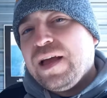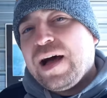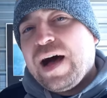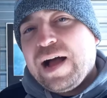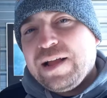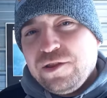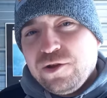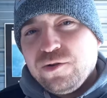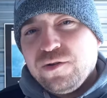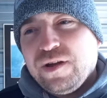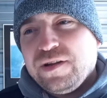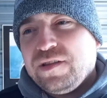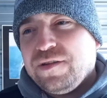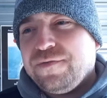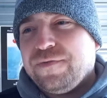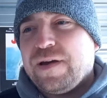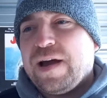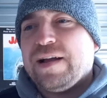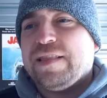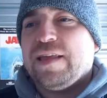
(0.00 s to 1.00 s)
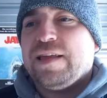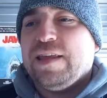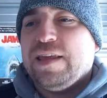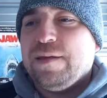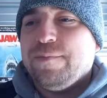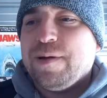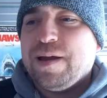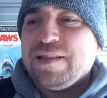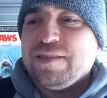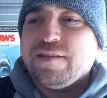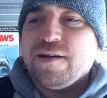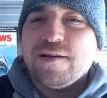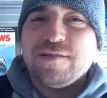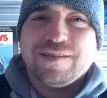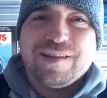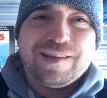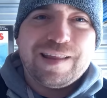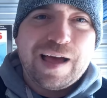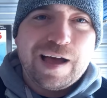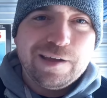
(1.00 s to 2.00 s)
I do like the fact that eBay
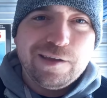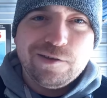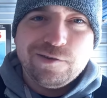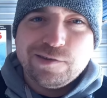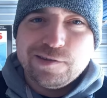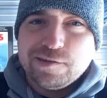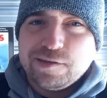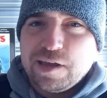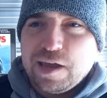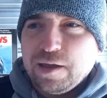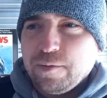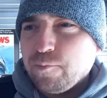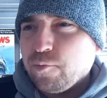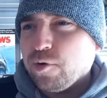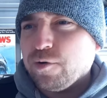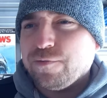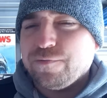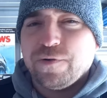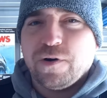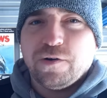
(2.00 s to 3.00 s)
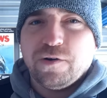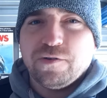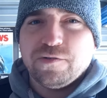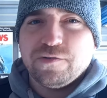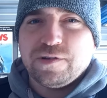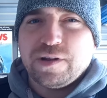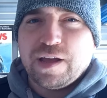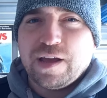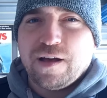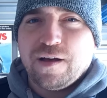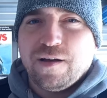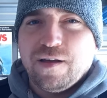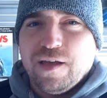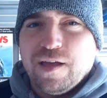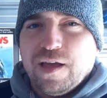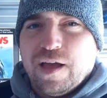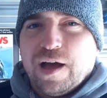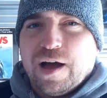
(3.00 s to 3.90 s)
does allow you to take more photos now.